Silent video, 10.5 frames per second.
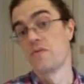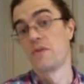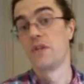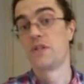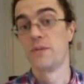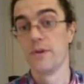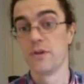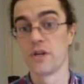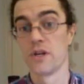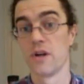
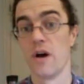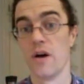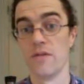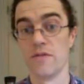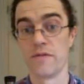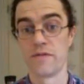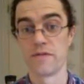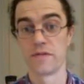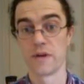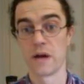distribution
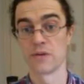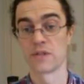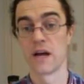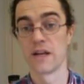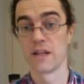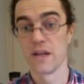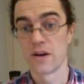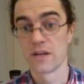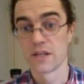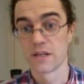of outside of the
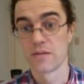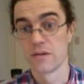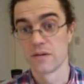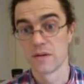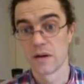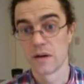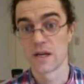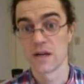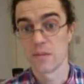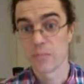Arctic,
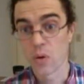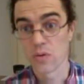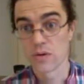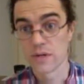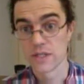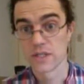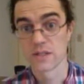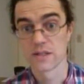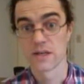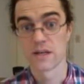outside of the polar
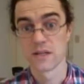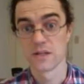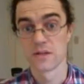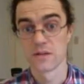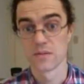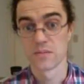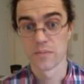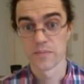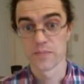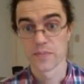regions, that is.
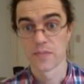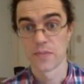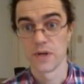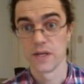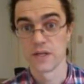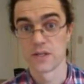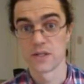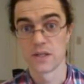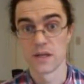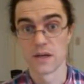Pretty
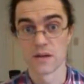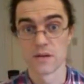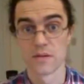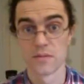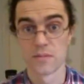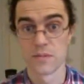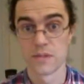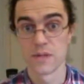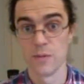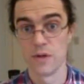interesting.
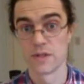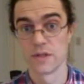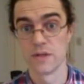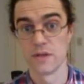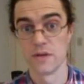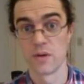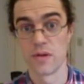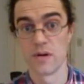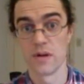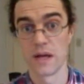similar to
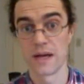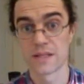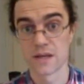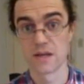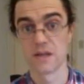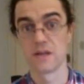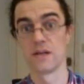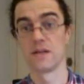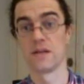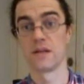northern Alaska,
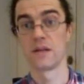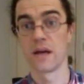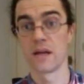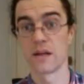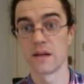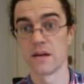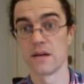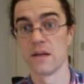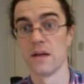and Canada,